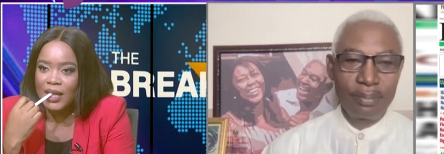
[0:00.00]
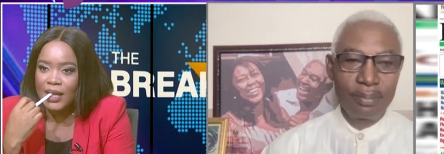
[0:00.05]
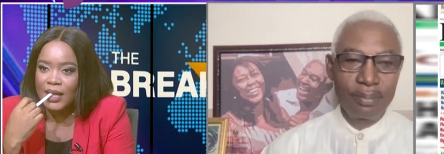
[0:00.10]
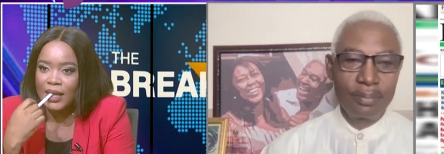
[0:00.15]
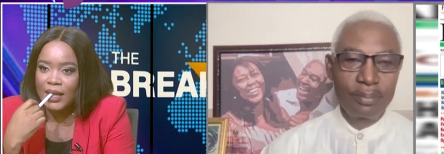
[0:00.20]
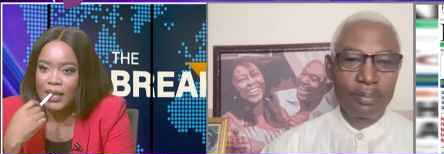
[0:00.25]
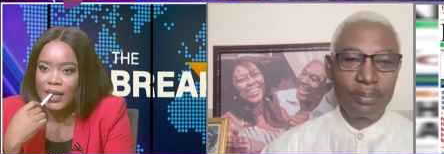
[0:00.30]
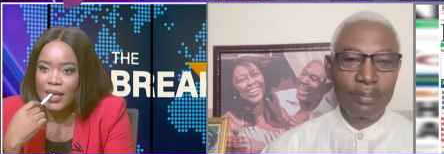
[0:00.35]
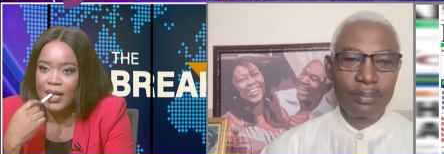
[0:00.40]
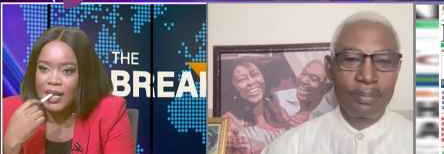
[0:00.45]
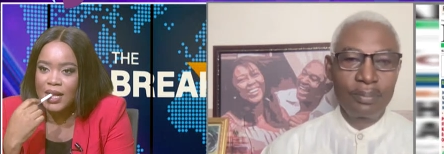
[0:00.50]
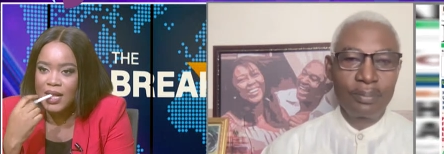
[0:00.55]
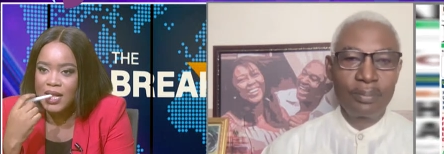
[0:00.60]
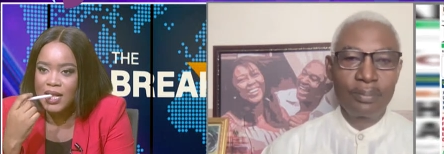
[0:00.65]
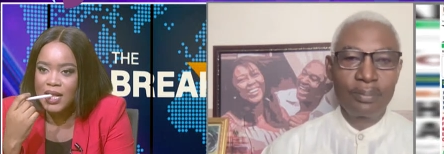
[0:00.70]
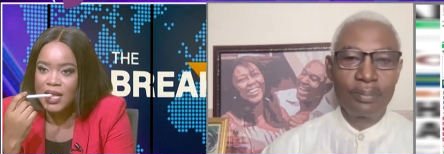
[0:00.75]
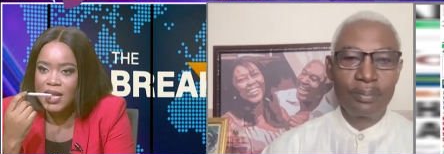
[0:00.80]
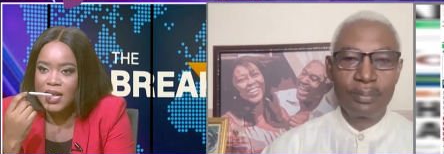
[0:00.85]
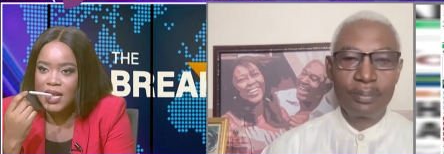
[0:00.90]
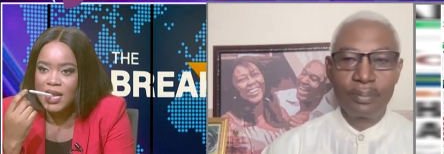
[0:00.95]

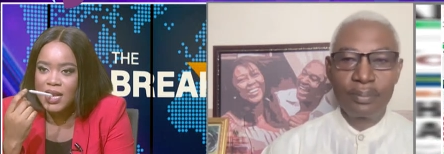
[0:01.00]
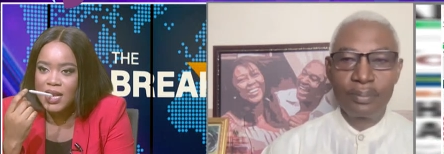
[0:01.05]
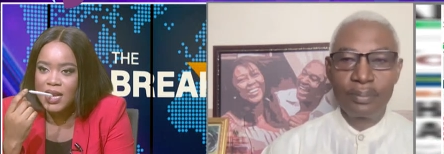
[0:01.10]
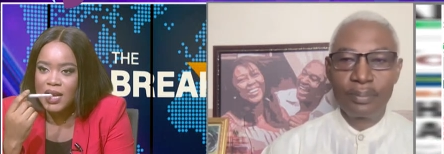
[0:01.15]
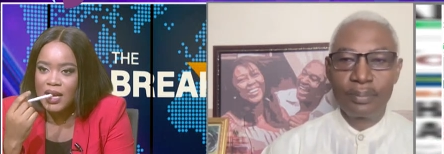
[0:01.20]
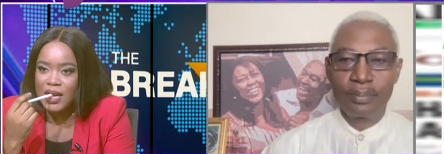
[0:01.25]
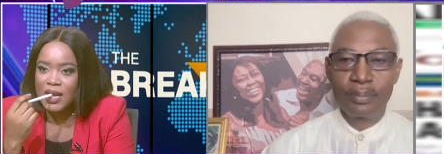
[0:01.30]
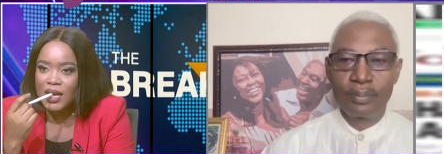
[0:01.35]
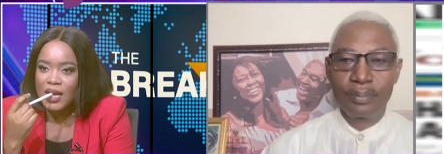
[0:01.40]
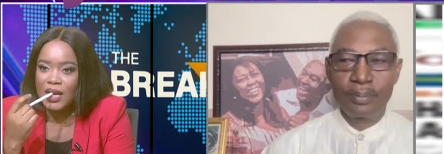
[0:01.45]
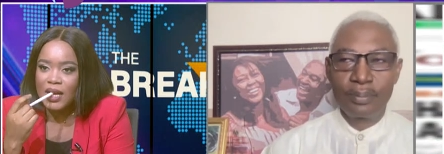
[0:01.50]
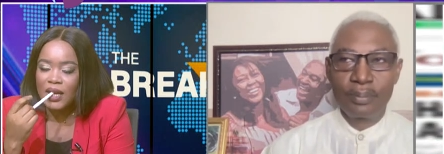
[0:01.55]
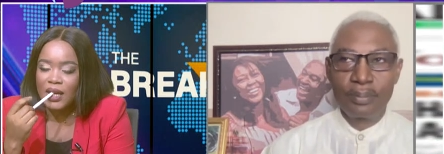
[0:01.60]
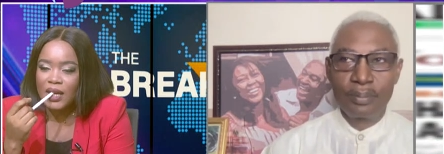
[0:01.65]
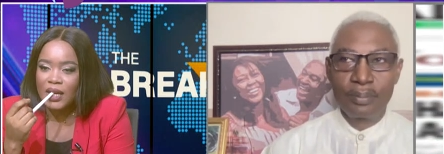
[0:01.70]
(silence)